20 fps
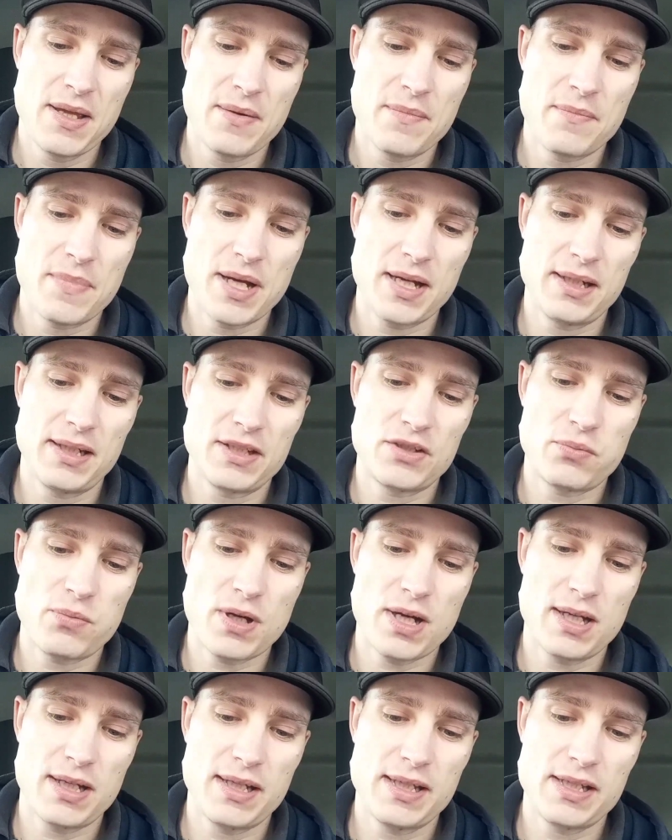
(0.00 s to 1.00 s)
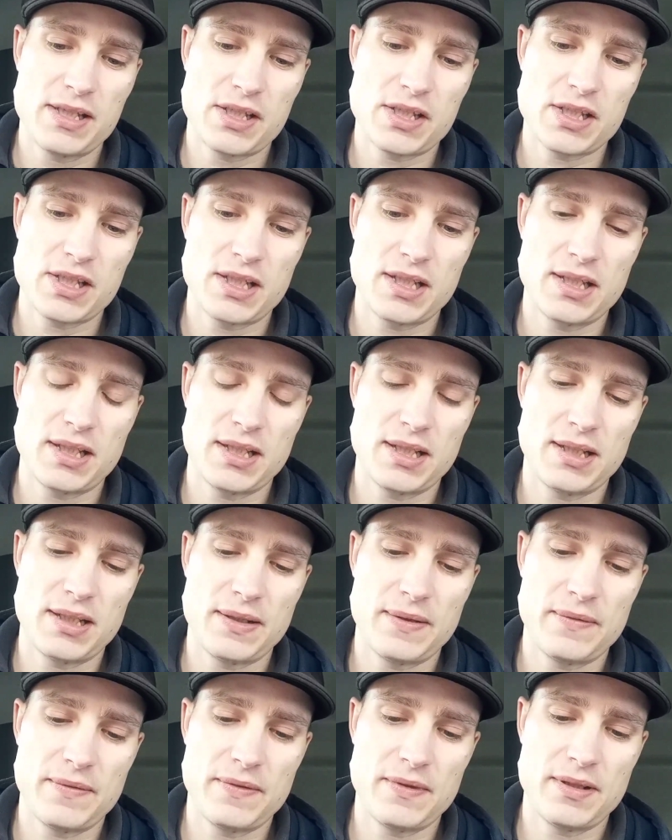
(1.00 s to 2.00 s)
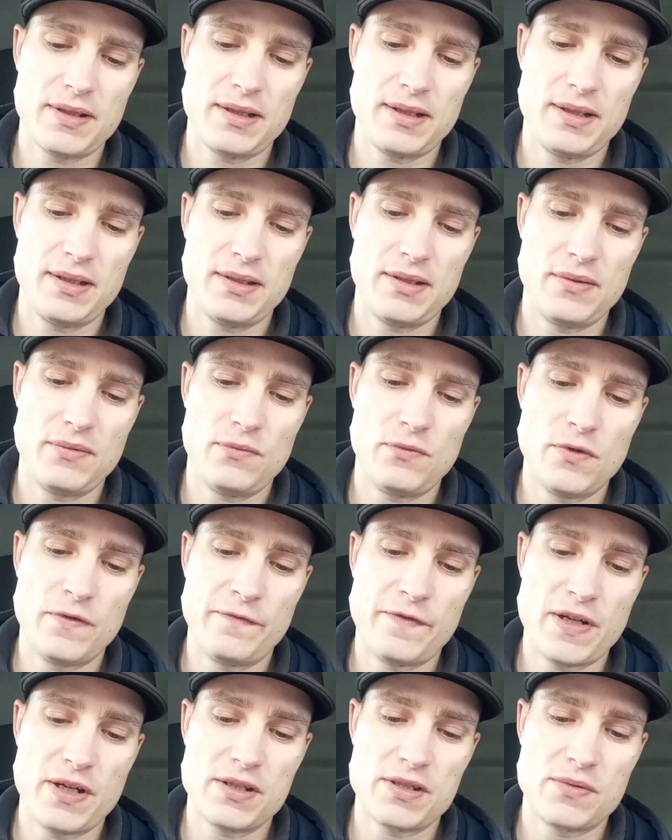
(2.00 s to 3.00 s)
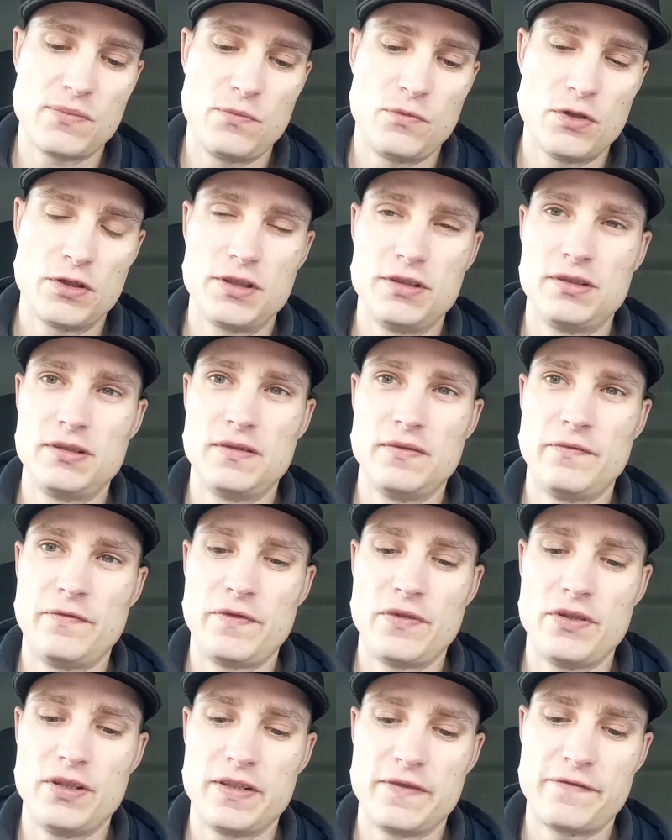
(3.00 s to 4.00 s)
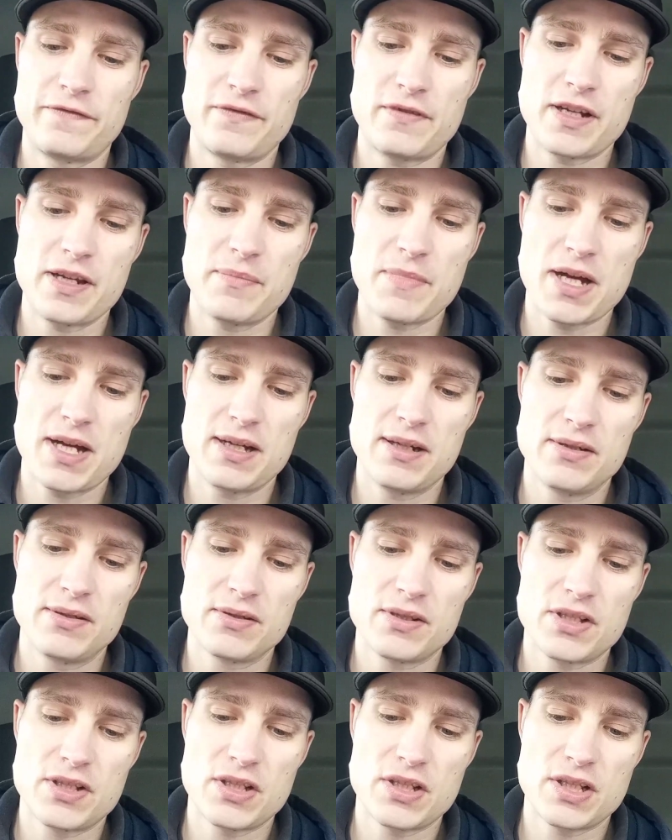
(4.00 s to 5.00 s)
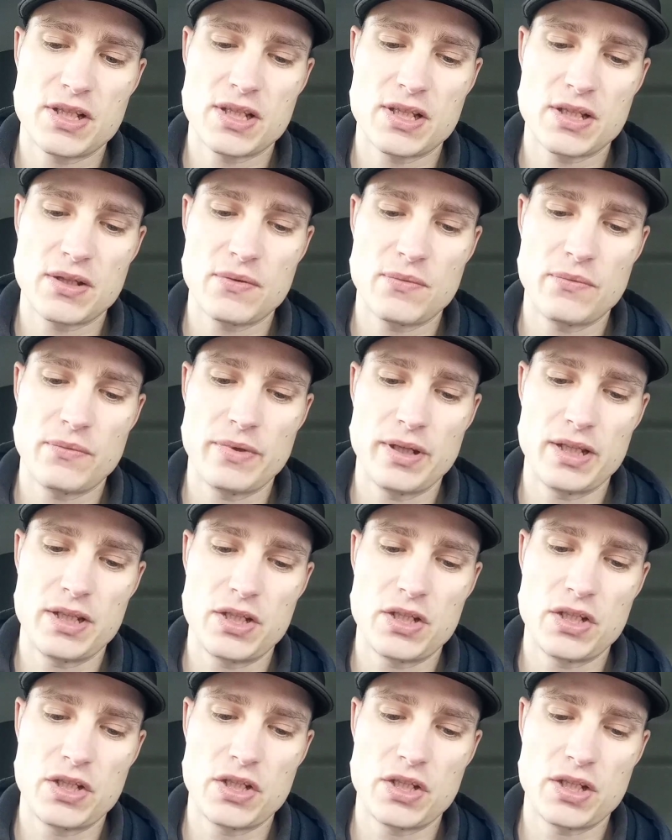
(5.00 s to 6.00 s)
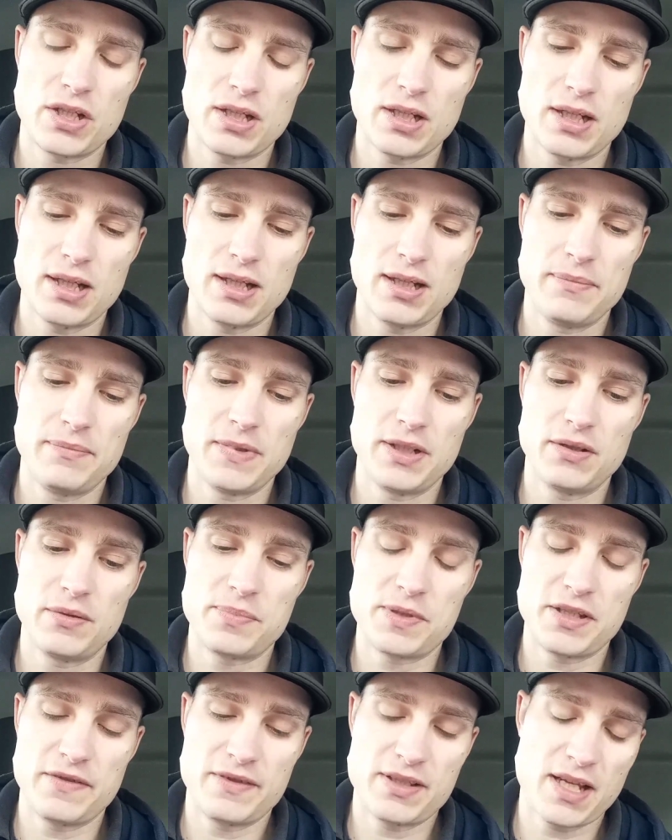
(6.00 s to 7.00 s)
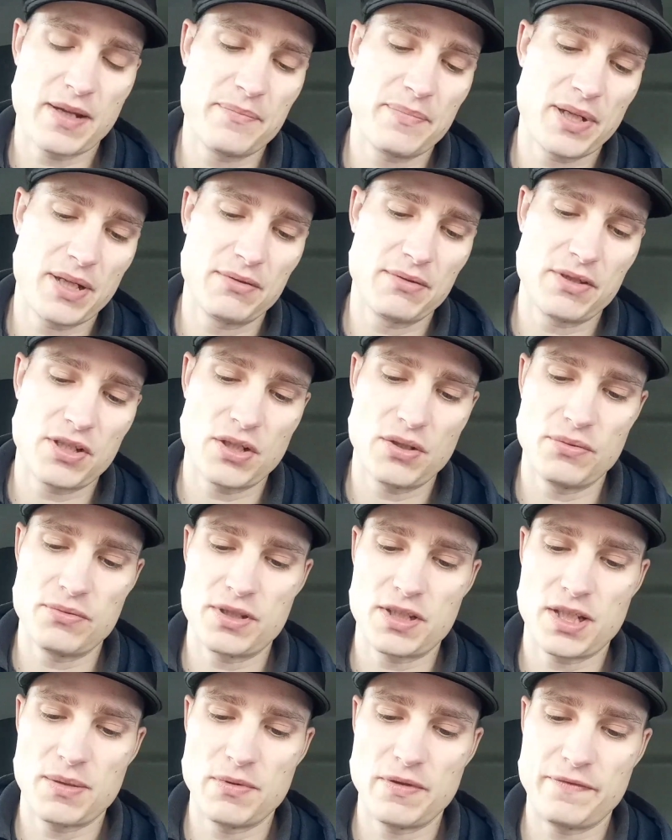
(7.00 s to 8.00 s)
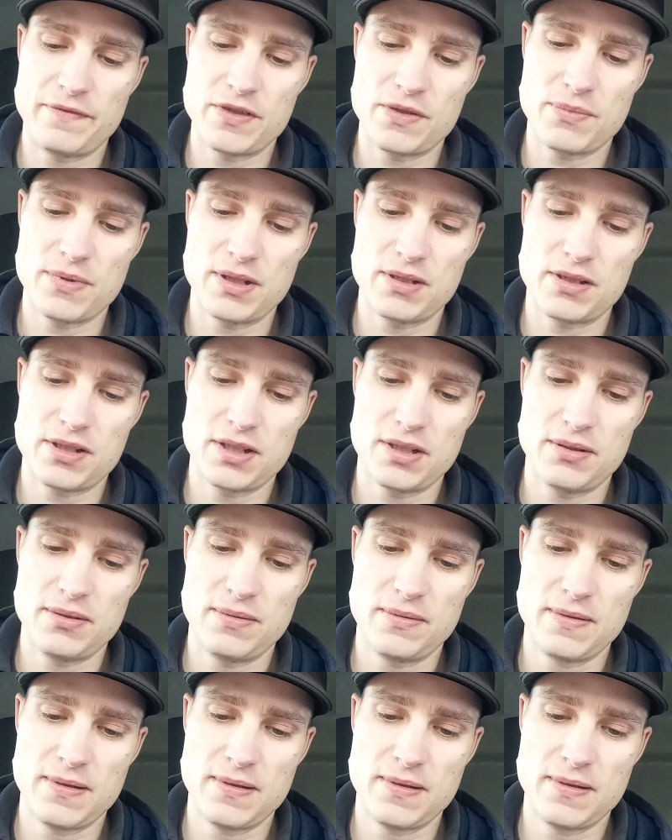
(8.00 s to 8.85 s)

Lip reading: Mileage wise, 1,133 miles, which and obviously £10 tolls come off as well. So,